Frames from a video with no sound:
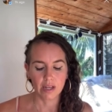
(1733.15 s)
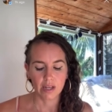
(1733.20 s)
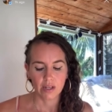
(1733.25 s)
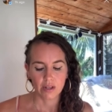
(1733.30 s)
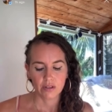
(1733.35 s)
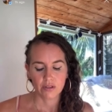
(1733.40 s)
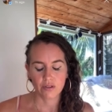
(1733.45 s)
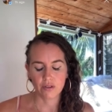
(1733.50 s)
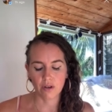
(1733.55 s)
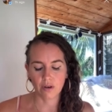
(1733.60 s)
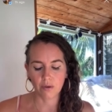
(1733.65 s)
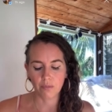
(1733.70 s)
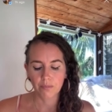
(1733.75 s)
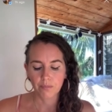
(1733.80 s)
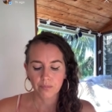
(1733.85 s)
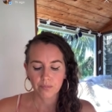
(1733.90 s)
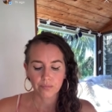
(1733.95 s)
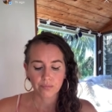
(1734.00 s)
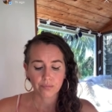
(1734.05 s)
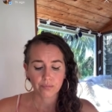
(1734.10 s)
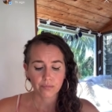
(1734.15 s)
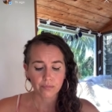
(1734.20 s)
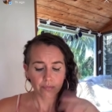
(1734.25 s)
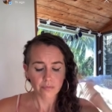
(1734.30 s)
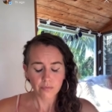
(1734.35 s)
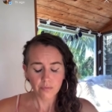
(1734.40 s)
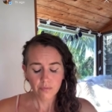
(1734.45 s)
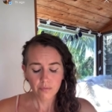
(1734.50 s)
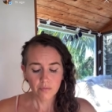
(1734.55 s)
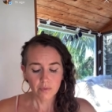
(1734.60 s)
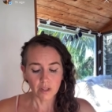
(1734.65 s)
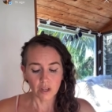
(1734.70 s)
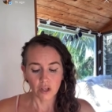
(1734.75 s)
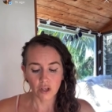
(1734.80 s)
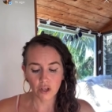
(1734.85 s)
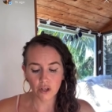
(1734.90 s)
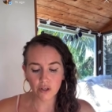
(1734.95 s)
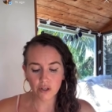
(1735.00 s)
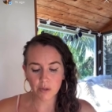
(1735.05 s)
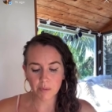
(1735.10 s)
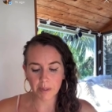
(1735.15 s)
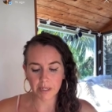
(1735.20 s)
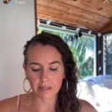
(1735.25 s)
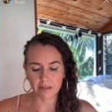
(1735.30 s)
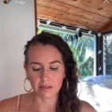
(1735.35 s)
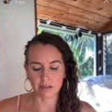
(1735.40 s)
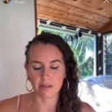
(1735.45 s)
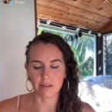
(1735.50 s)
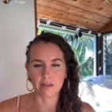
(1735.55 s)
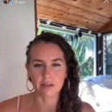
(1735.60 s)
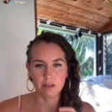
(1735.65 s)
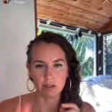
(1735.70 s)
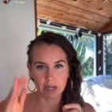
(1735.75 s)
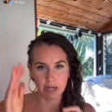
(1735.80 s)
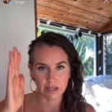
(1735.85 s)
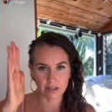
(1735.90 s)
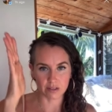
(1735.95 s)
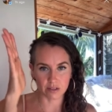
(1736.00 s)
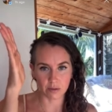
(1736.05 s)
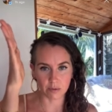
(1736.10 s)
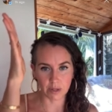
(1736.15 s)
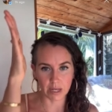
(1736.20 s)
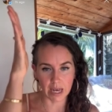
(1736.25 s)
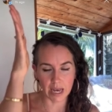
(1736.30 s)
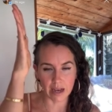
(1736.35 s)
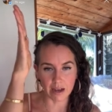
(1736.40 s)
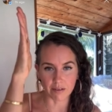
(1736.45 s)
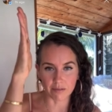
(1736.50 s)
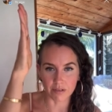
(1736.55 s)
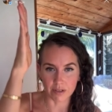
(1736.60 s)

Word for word: So, huge pieces. Okay, so we have